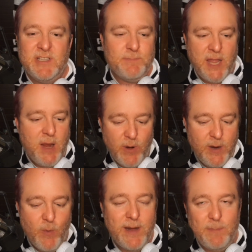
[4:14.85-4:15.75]
Just play where
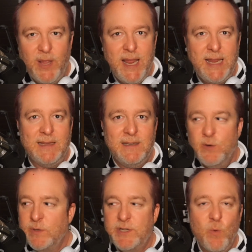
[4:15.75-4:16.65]
you want to play.
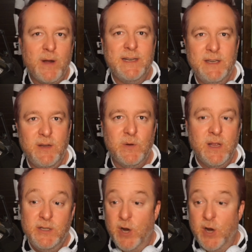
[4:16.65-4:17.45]
Do what you want to do.